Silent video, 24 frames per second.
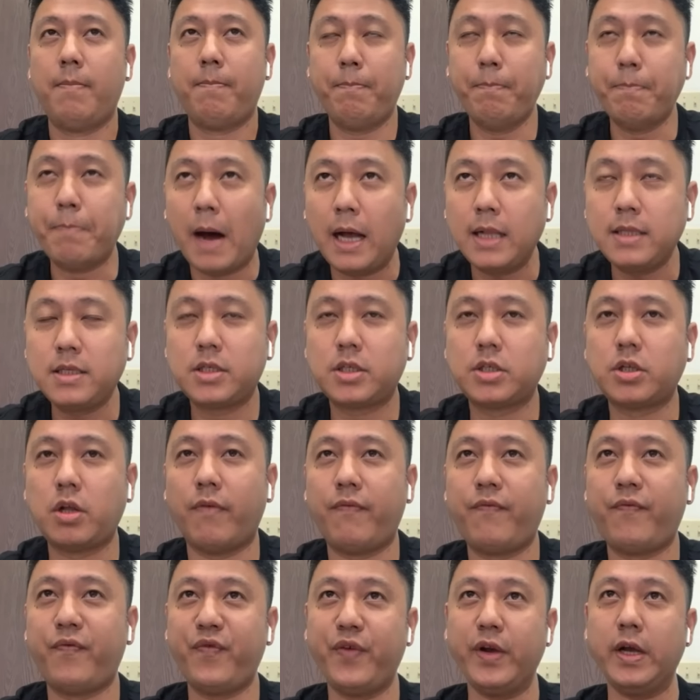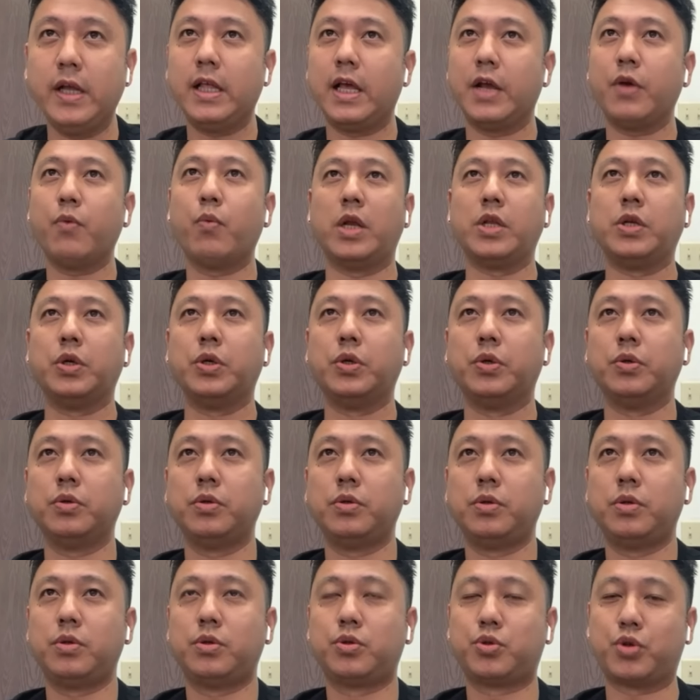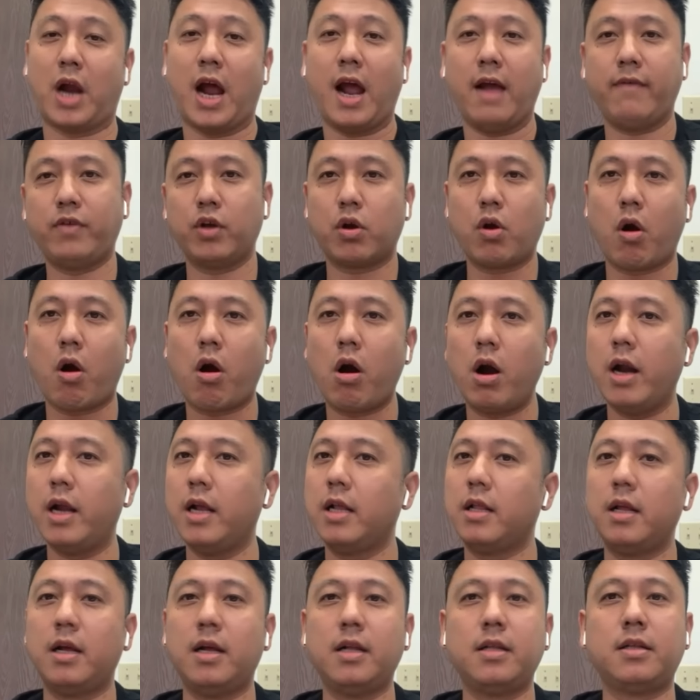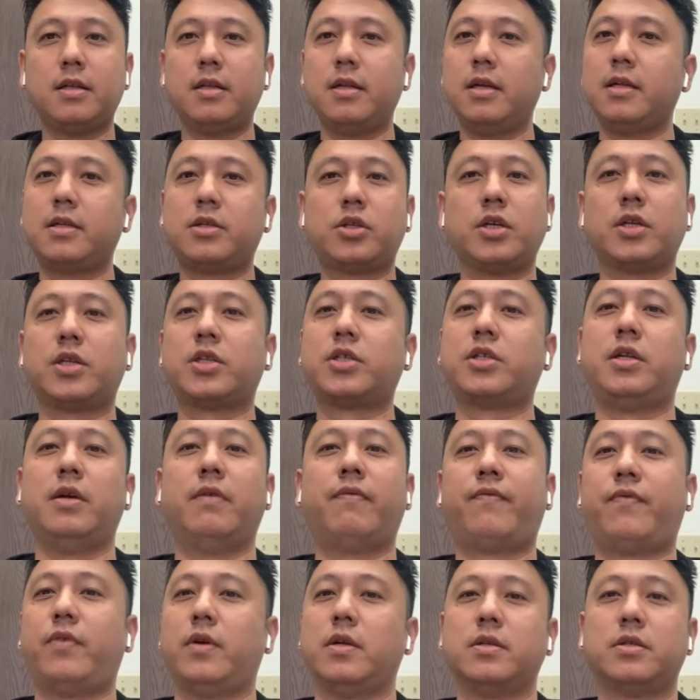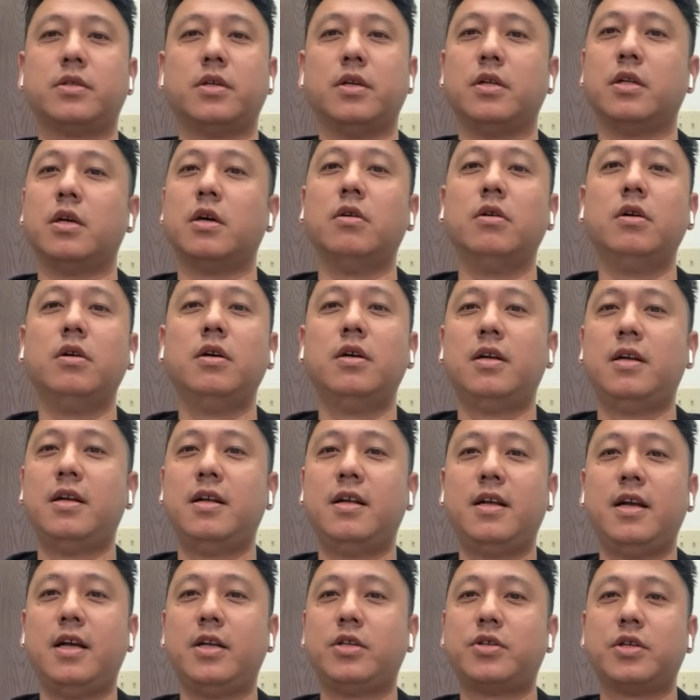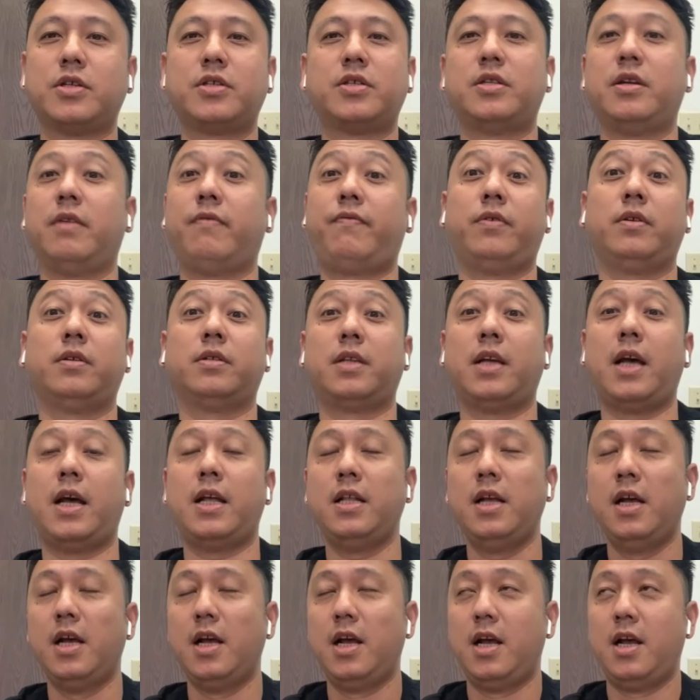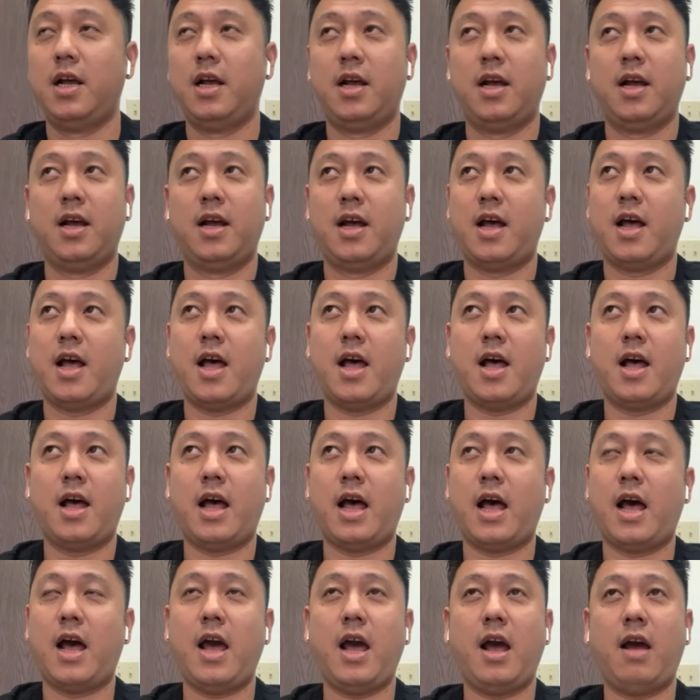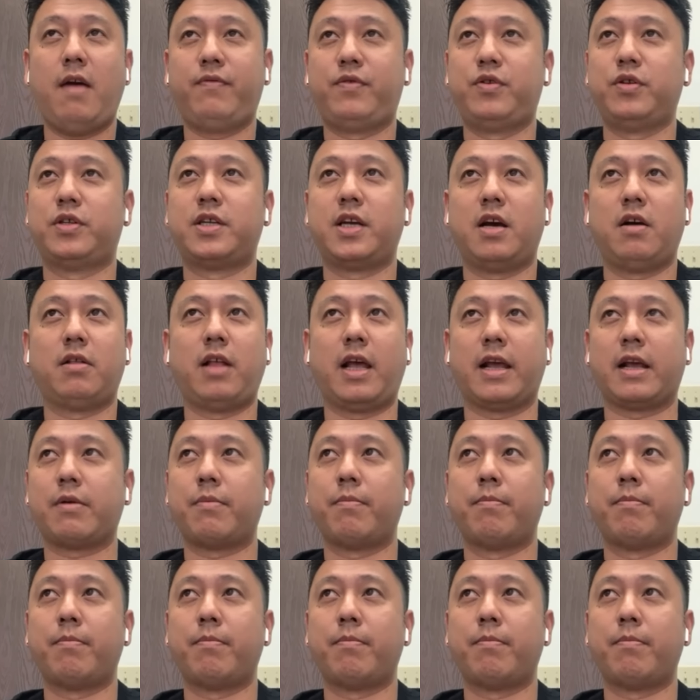but the feeling when you drive the car, it's just different, it's just different. And I have to tell, like